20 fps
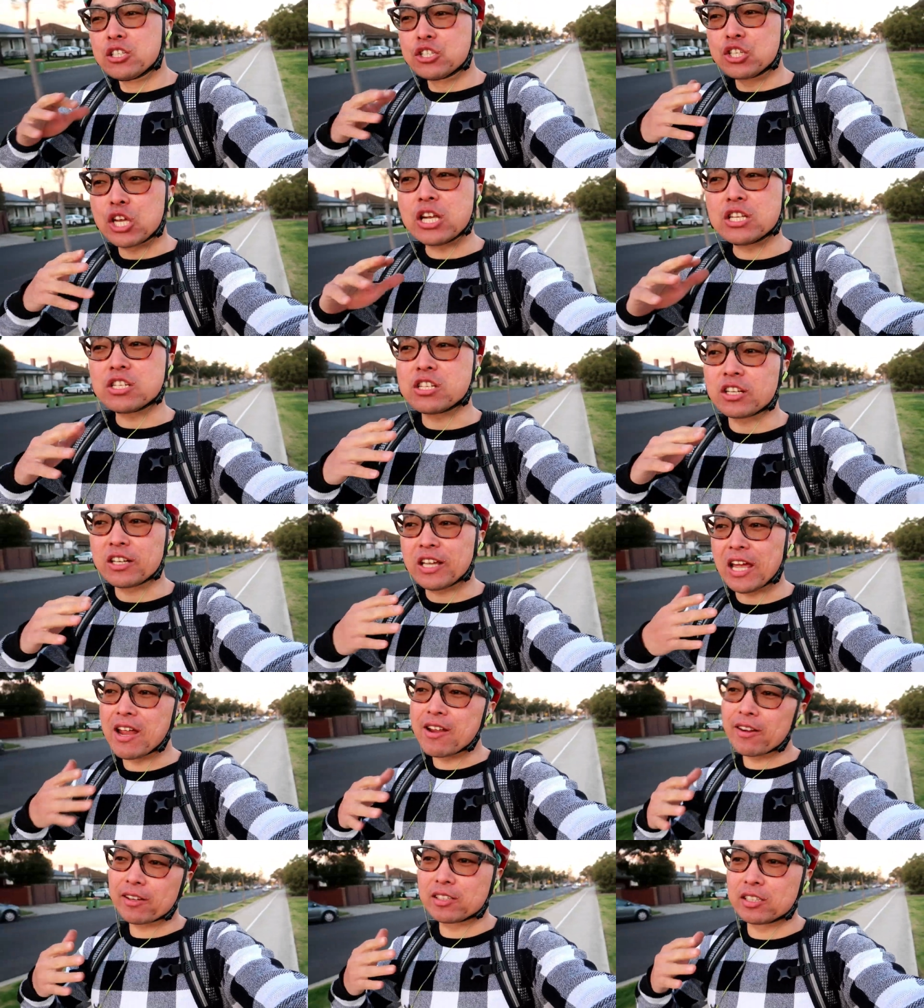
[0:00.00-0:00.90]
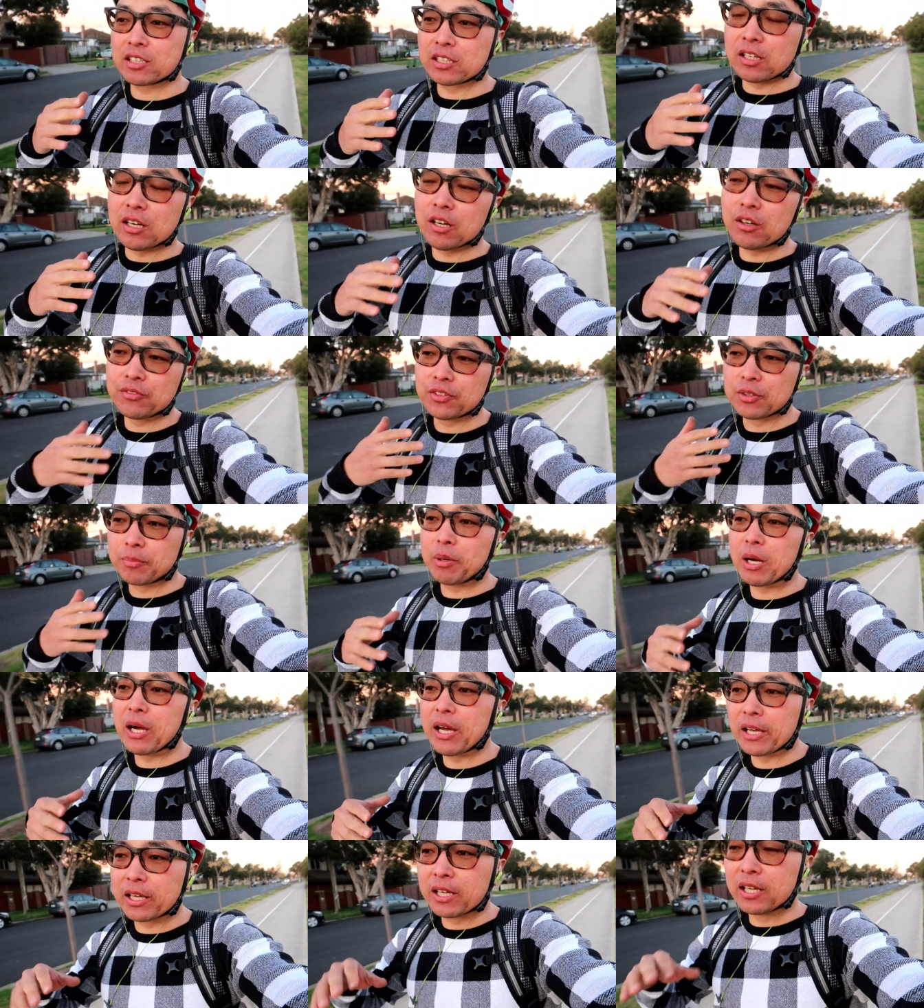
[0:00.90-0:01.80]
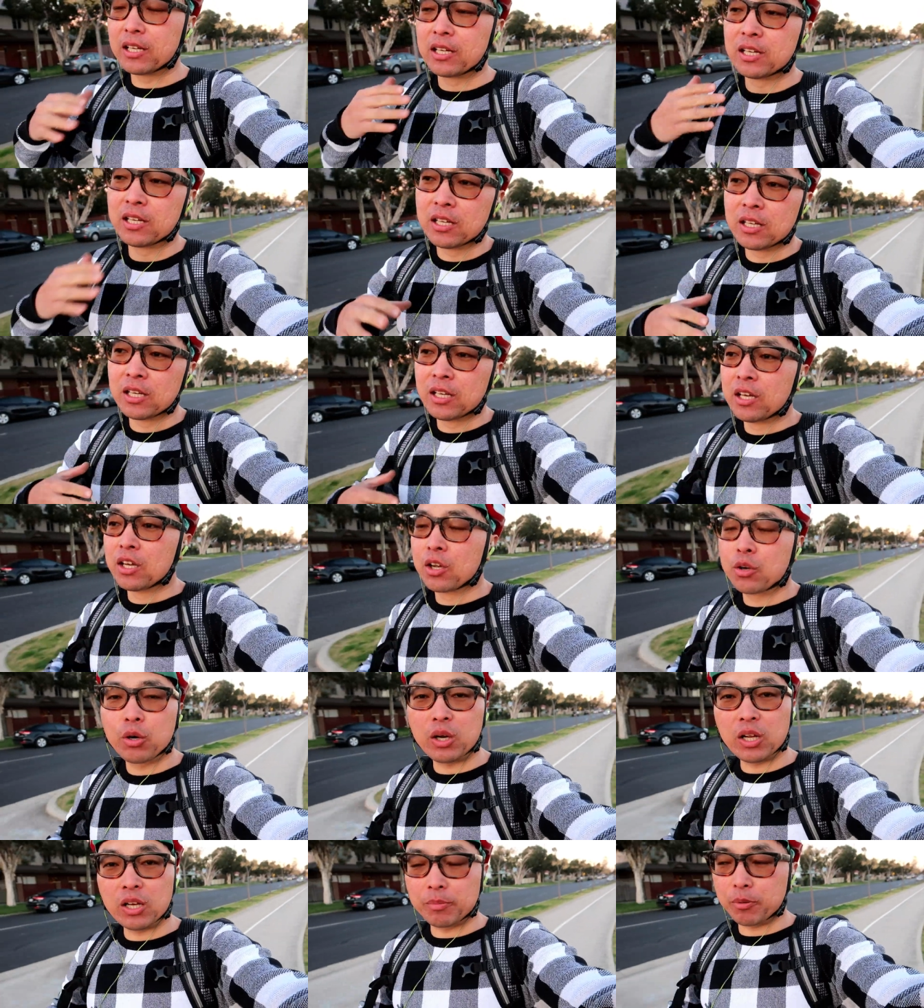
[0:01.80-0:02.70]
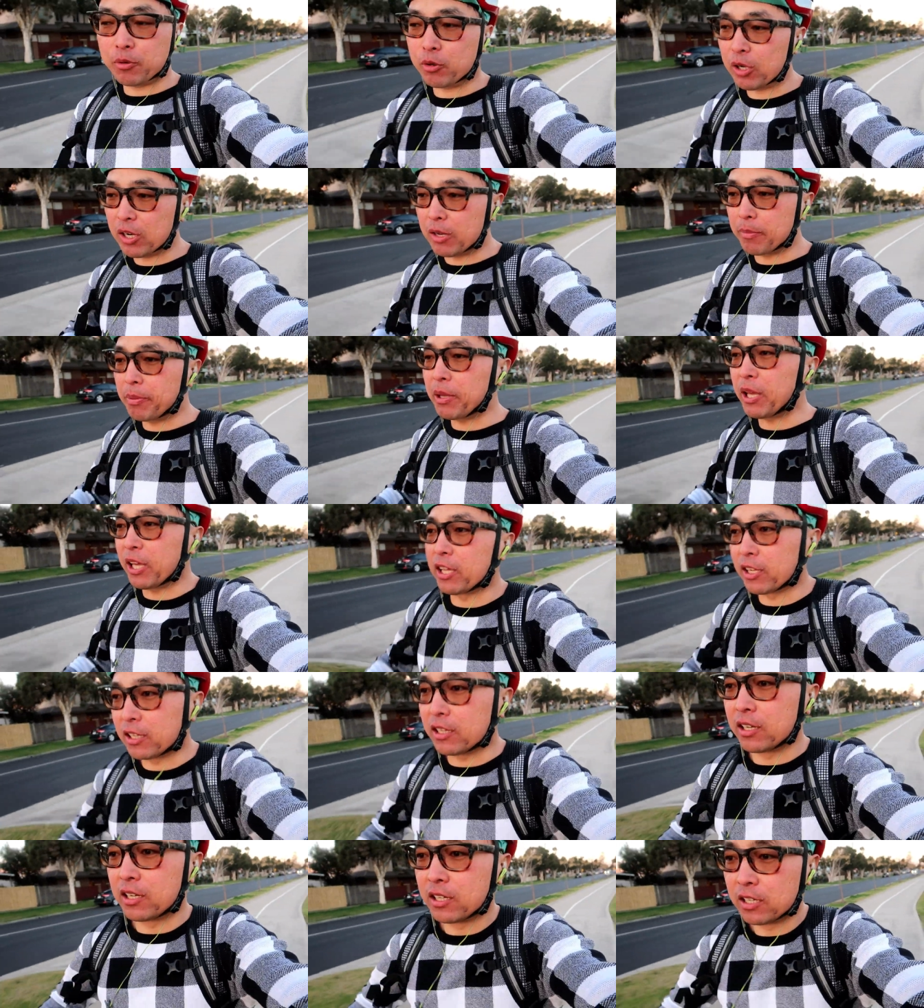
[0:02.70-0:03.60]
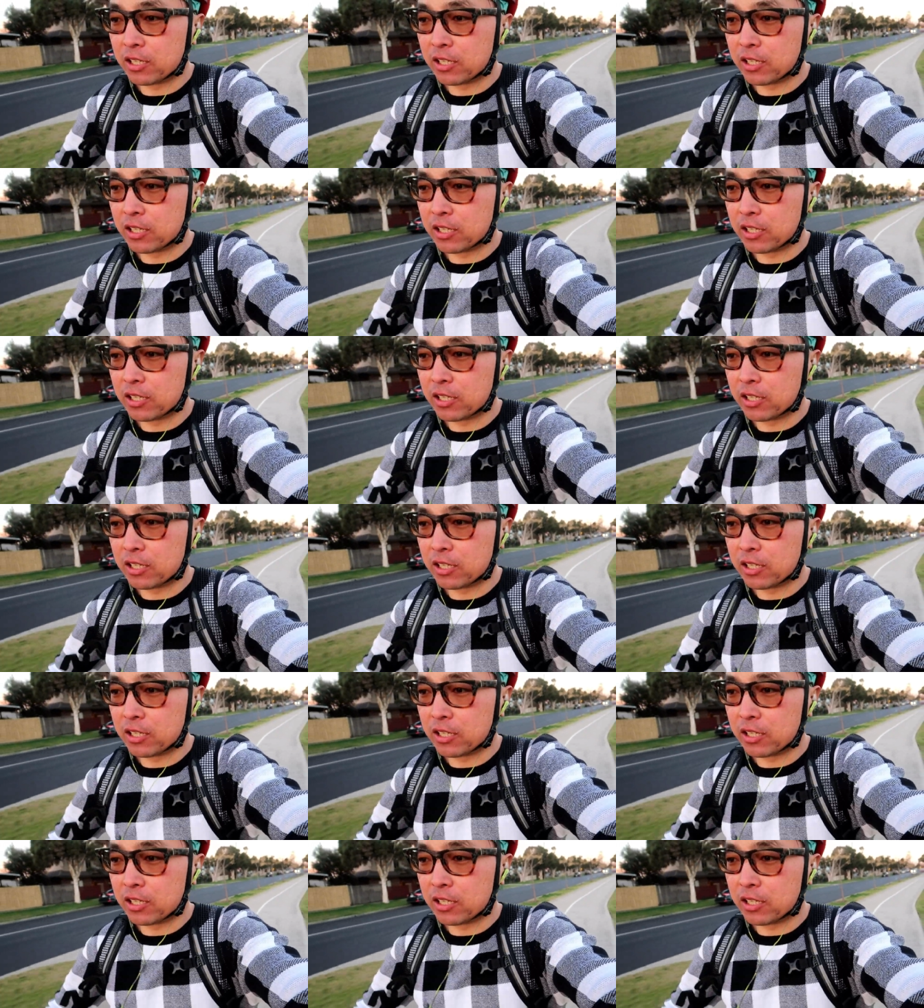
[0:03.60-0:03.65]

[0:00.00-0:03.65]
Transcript: change the character of the bike. Quite a bit.